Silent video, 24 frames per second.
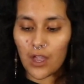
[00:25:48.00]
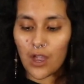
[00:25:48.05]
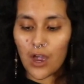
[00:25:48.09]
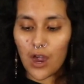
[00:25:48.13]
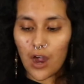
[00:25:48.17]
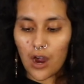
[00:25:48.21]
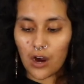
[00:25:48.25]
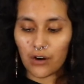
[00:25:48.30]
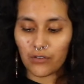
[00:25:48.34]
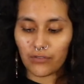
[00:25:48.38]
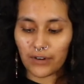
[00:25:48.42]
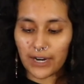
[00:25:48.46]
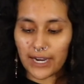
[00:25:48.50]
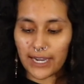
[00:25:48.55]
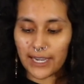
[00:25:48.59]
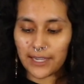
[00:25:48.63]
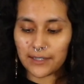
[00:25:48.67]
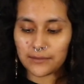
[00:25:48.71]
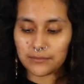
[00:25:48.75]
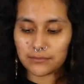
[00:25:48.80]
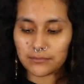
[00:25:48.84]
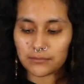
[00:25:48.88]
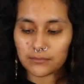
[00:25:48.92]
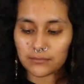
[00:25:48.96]
All
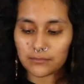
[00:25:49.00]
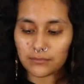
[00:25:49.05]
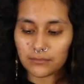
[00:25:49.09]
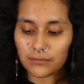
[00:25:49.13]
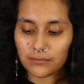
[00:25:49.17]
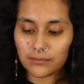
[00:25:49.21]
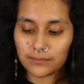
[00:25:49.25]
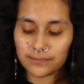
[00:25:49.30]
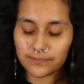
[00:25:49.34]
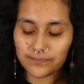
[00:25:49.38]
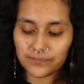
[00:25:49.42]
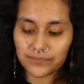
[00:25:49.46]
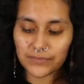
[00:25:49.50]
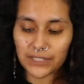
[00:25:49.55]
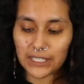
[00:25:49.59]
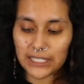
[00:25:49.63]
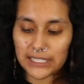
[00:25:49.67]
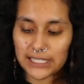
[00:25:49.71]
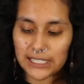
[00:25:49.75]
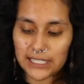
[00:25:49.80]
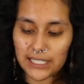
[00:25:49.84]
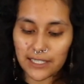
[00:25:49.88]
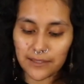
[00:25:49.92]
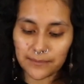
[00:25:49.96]
right,
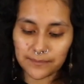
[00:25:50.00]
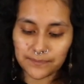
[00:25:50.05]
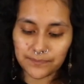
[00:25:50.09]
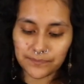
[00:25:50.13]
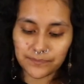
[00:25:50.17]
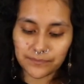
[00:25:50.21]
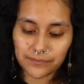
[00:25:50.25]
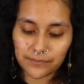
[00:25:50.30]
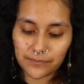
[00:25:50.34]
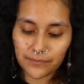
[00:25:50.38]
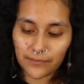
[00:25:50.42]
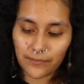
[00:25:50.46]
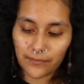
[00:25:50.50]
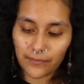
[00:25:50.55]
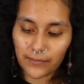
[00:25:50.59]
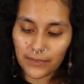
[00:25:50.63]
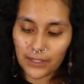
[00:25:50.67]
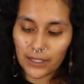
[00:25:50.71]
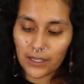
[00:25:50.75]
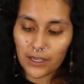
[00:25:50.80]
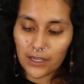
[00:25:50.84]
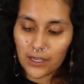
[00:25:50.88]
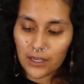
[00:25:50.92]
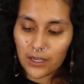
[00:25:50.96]
let's see. What
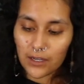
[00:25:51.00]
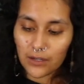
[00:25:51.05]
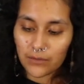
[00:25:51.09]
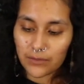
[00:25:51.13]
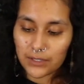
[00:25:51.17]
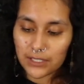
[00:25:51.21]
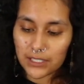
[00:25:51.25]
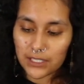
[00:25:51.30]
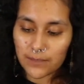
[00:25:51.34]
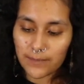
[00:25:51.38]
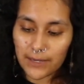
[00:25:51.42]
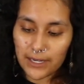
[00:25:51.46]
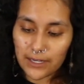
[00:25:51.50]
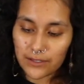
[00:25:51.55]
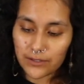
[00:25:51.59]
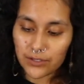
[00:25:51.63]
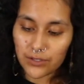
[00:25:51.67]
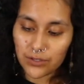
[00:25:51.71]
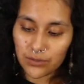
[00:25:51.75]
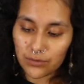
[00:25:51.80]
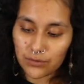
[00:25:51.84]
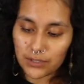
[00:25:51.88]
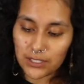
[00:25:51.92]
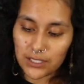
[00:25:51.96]
does pile
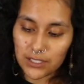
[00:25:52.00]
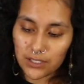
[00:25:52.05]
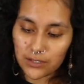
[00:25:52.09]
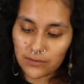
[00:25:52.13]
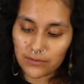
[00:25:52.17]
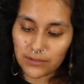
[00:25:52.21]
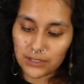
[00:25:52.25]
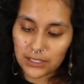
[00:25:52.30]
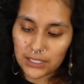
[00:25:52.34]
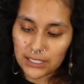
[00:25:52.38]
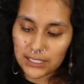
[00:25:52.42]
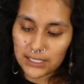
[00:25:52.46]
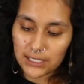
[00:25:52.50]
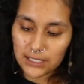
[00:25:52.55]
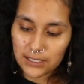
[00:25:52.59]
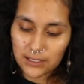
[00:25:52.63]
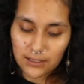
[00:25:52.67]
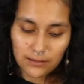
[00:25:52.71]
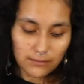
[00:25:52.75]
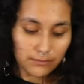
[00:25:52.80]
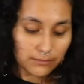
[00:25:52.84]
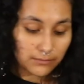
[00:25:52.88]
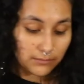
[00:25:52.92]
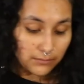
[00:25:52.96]
2 need to
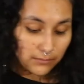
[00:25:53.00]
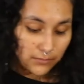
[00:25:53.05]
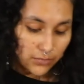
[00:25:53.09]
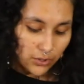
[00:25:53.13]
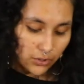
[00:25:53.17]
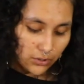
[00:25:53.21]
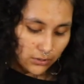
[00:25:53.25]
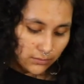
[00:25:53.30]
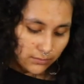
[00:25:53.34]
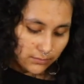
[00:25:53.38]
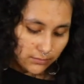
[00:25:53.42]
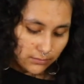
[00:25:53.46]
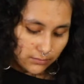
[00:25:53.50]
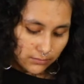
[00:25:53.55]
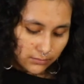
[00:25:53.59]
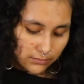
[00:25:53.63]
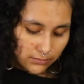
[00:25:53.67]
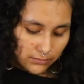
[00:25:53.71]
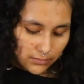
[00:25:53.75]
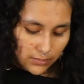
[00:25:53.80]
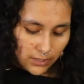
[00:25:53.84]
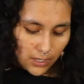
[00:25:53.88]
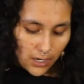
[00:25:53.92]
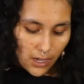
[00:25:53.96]
release? Ooh.
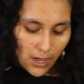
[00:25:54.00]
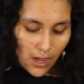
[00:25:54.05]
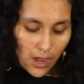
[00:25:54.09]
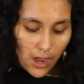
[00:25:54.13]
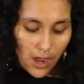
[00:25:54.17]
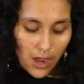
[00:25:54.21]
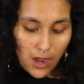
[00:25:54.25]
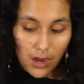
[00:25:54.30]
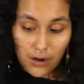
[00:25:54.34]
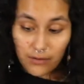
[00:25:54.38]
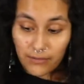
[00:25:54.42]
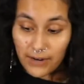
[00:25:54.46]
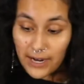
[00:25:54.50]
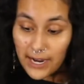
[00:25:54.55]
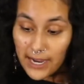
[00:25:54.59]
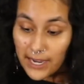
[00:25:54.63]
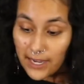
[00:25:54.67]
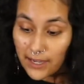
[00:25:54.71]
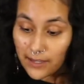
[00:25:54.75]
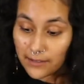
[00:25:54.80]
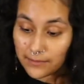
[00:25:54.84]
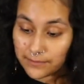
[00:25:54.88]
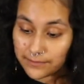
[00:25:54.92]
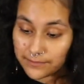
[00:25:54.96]
All
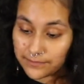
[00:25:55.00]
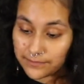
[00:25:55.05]
right.